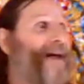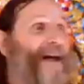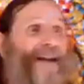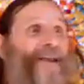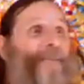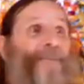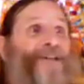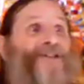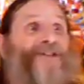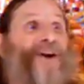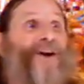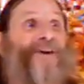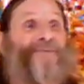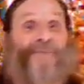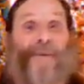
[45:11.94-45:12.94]
And then we
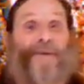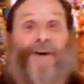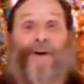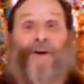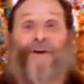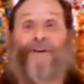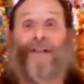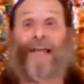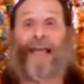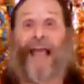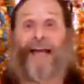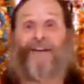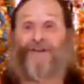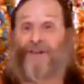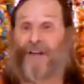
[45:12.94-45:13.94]
start from an early
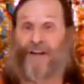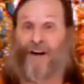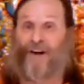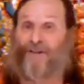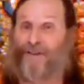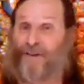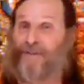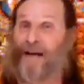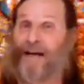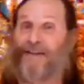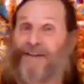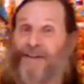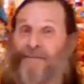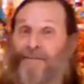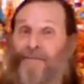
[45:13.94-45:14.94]
age to
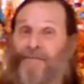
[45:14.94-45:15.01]
cultivate.